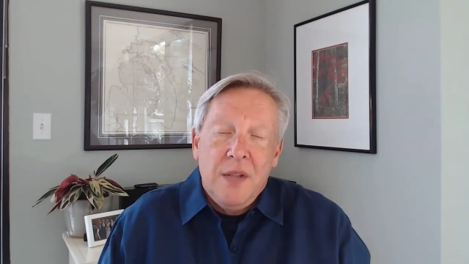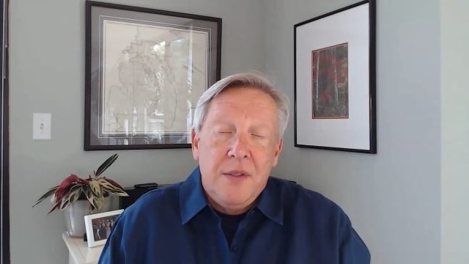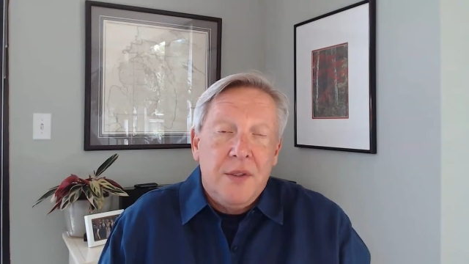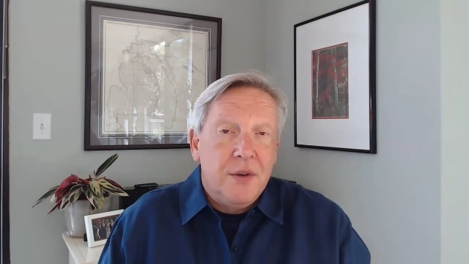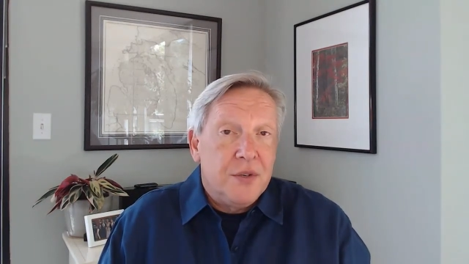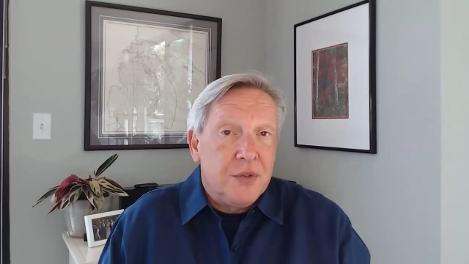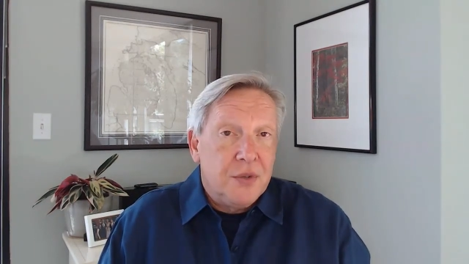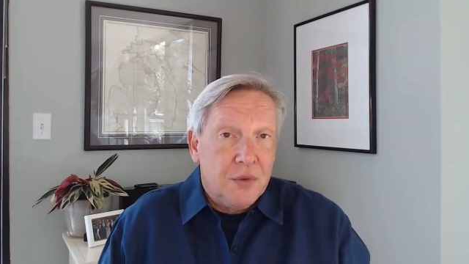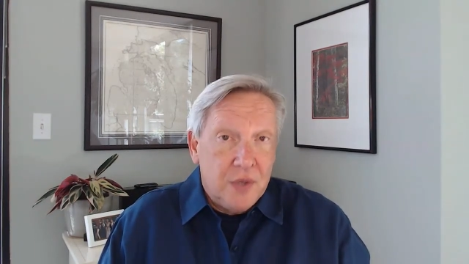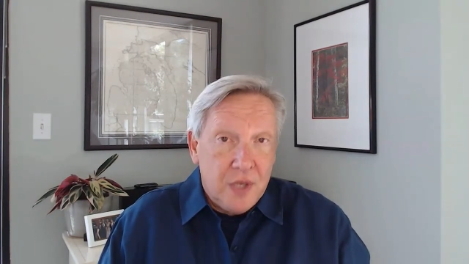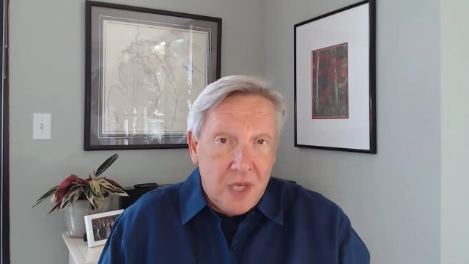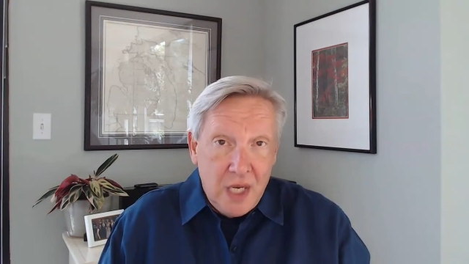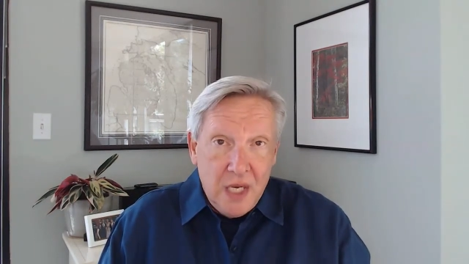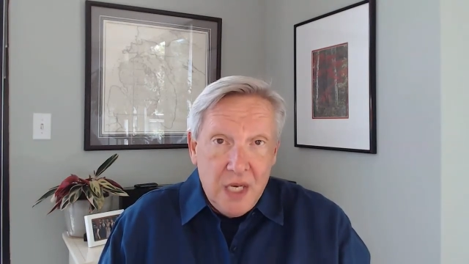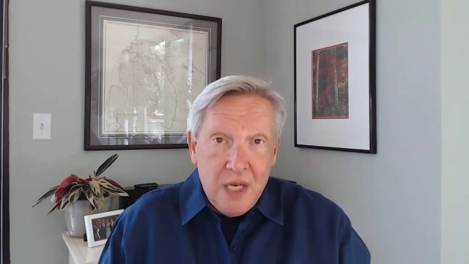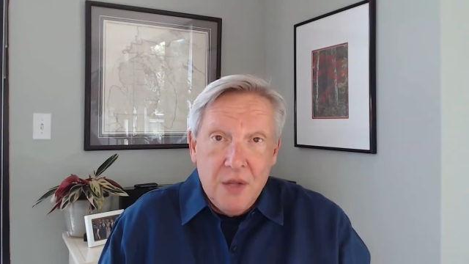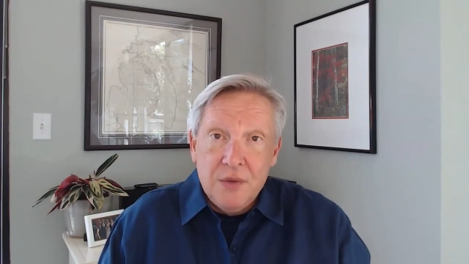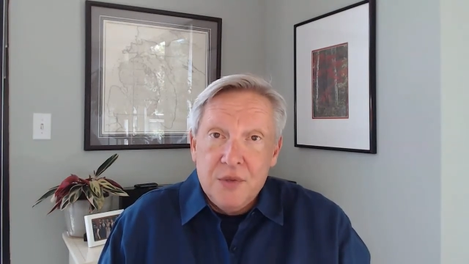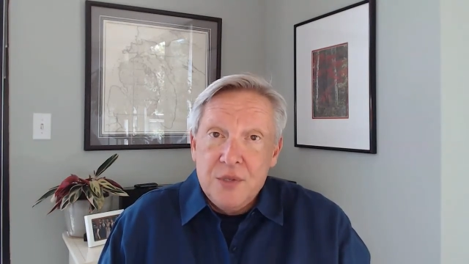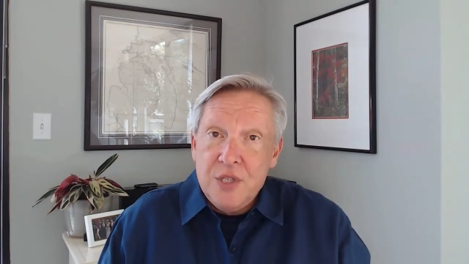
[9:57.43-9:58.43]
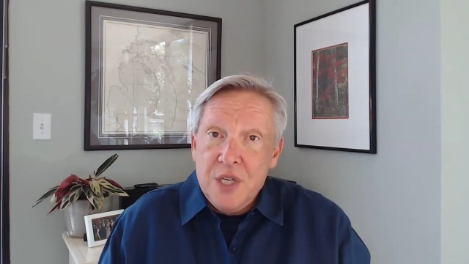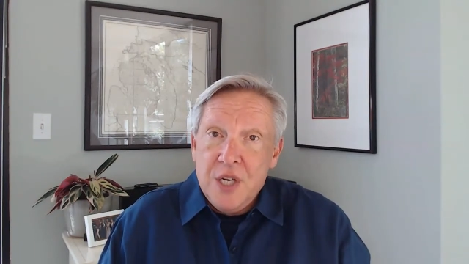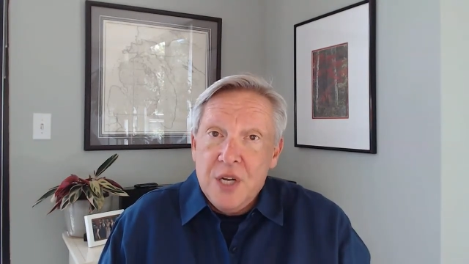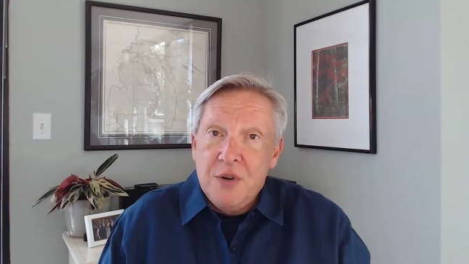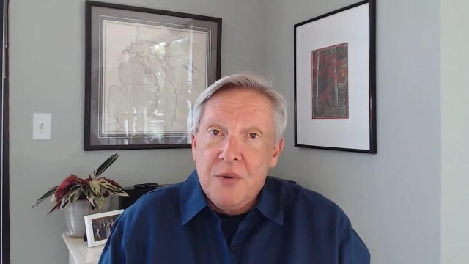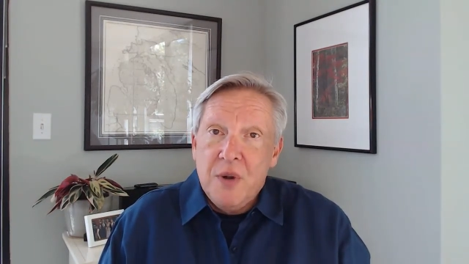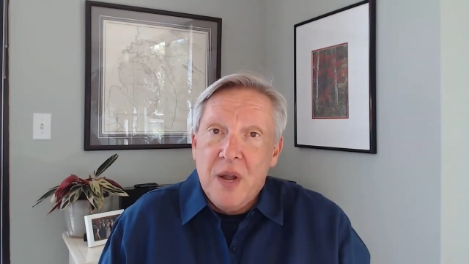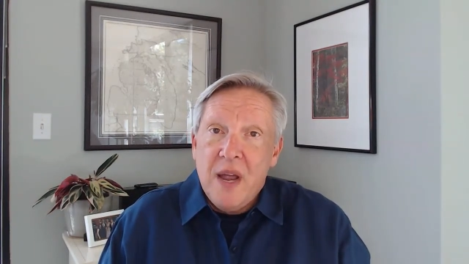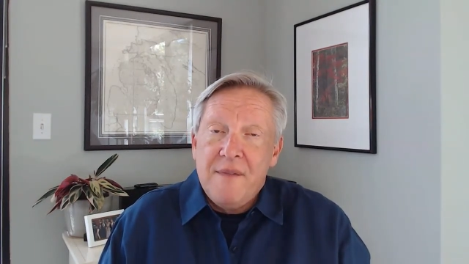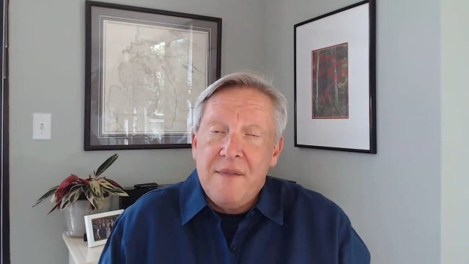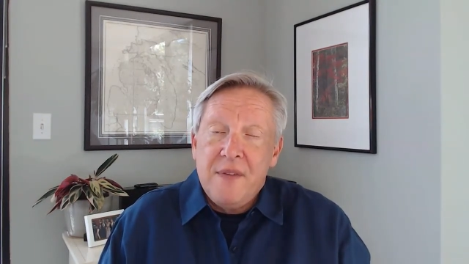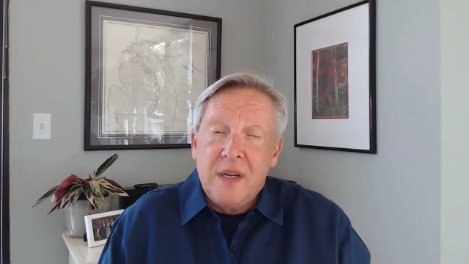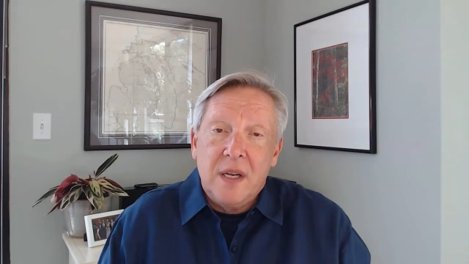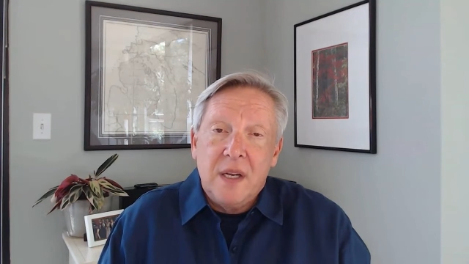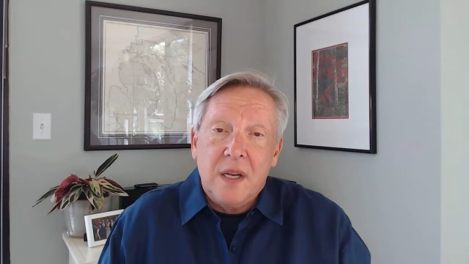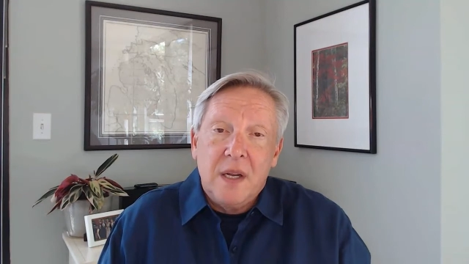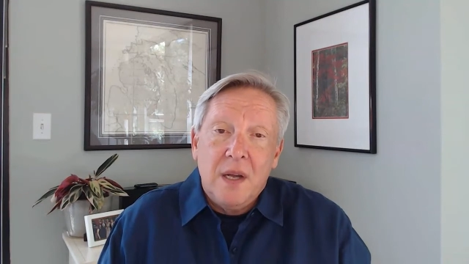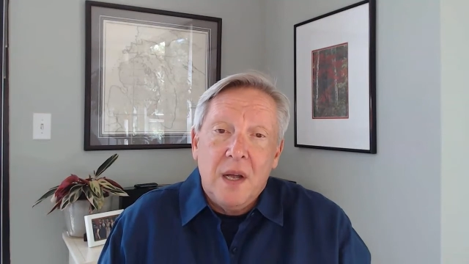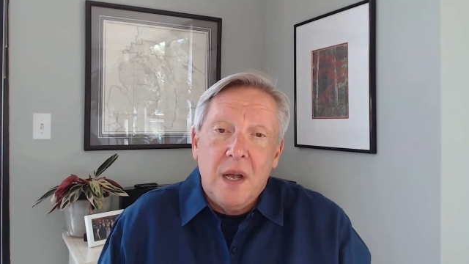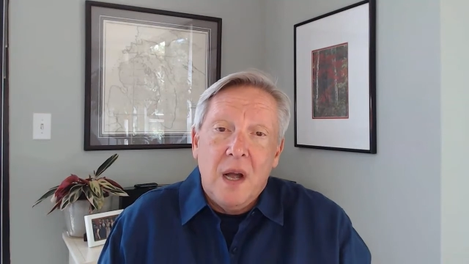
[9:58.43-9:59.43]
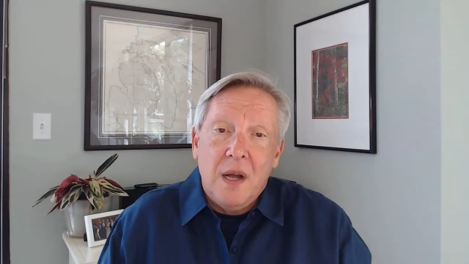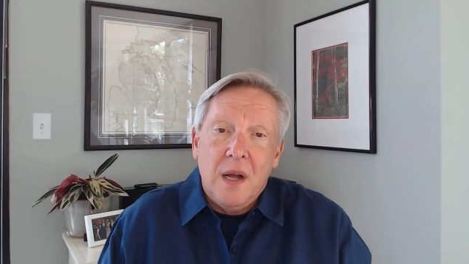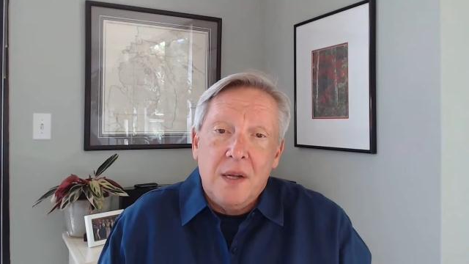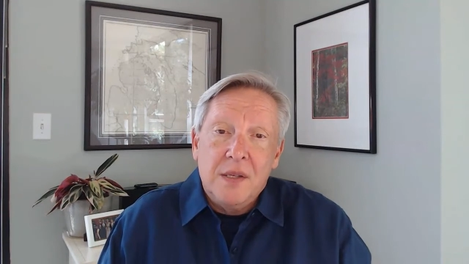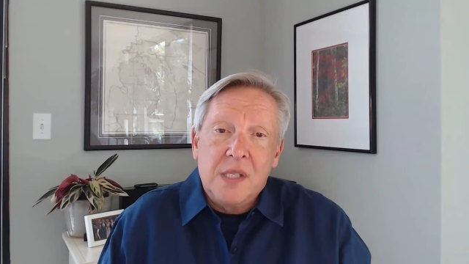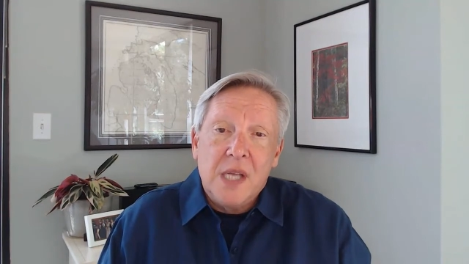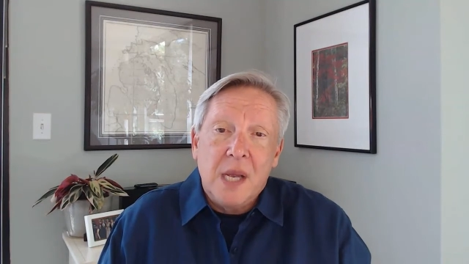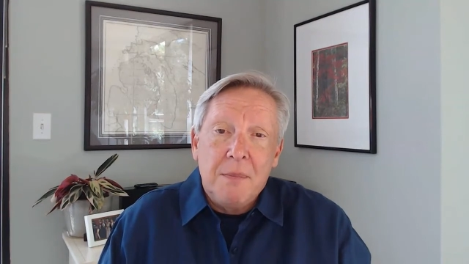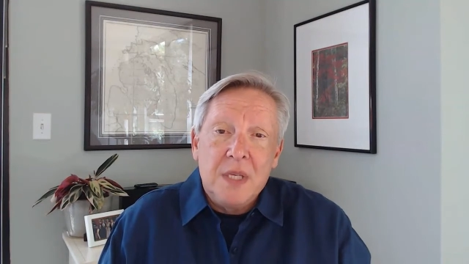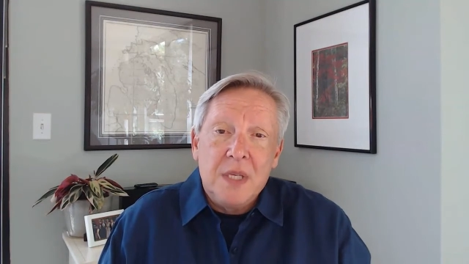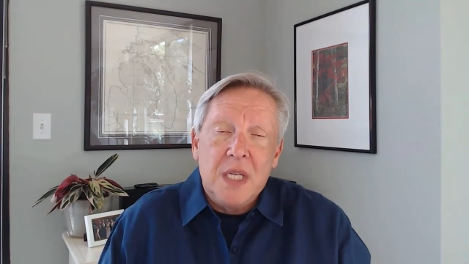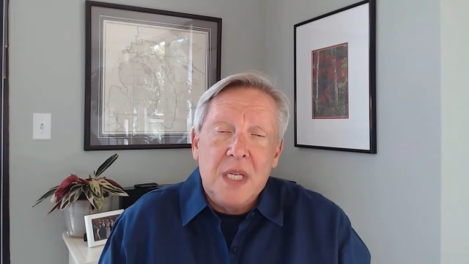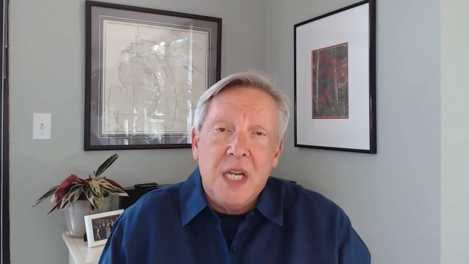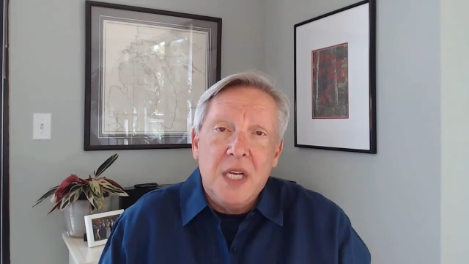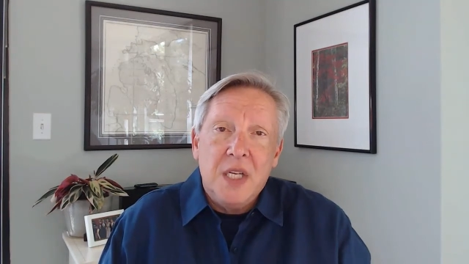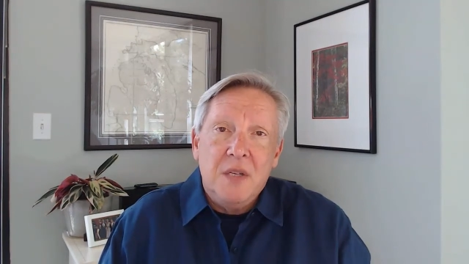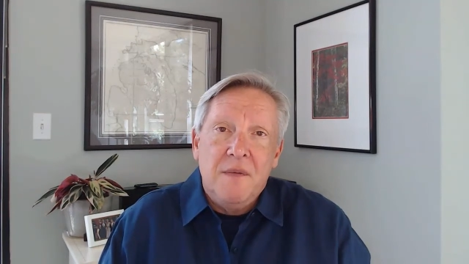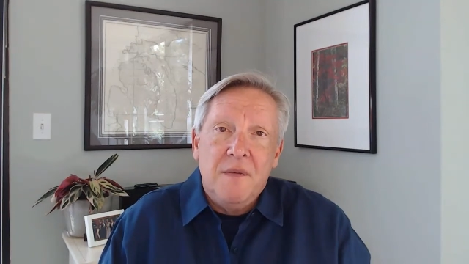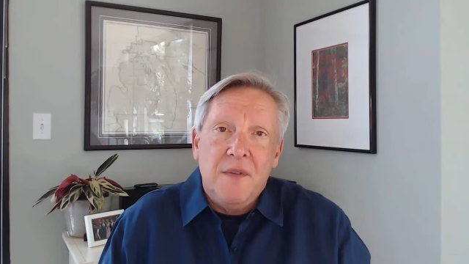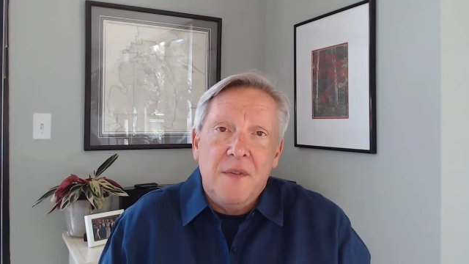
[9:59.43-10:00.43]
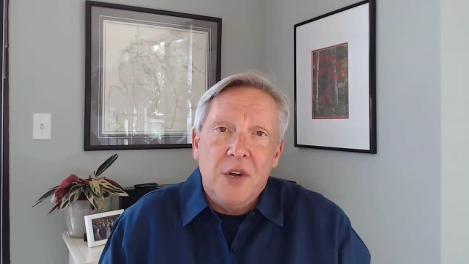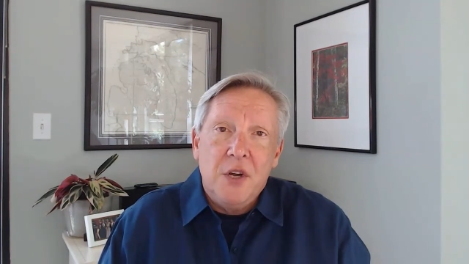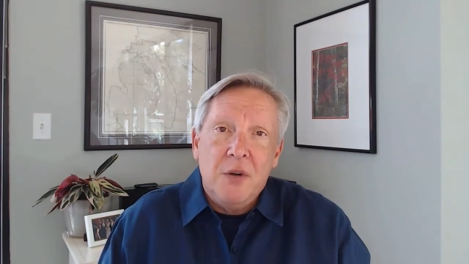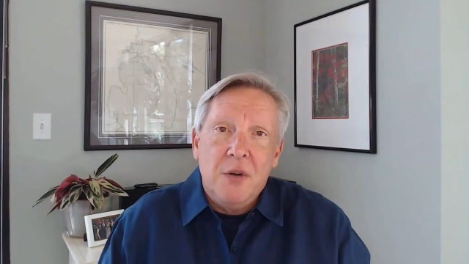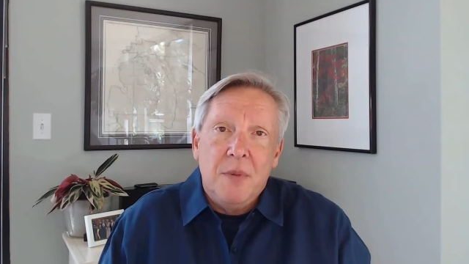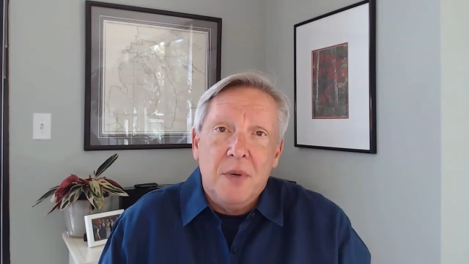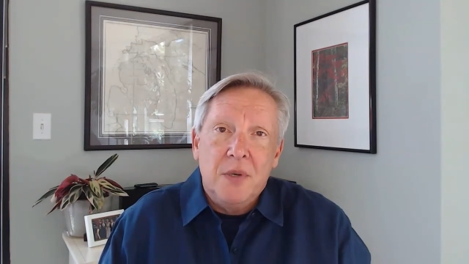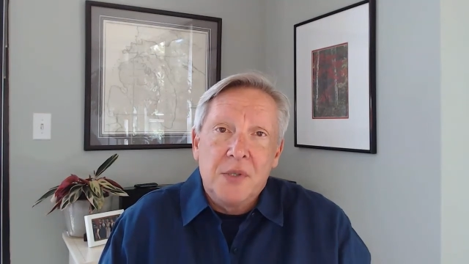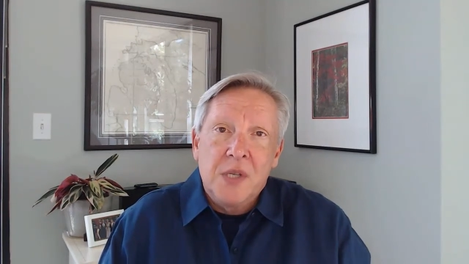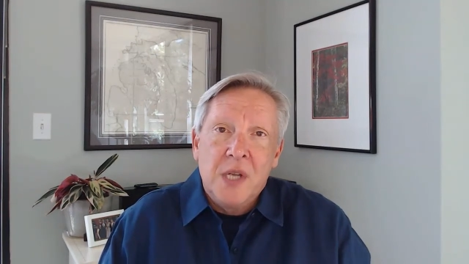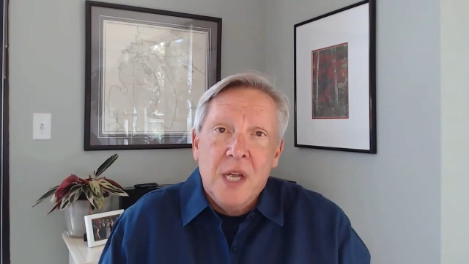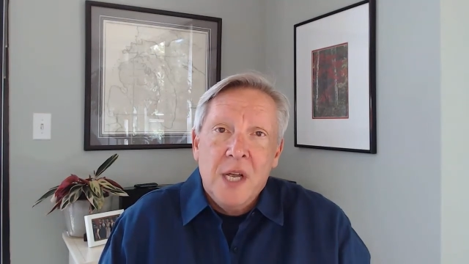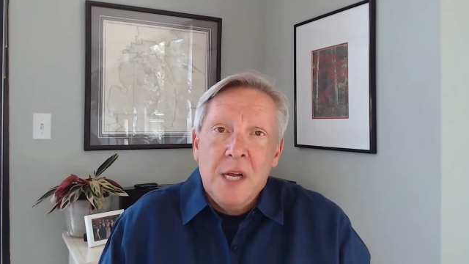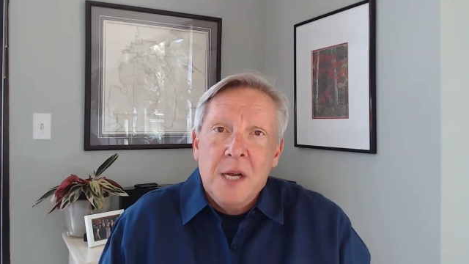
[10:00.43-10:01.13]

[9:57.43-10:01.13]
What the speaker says: There's those, again, those geographic segmentation variables.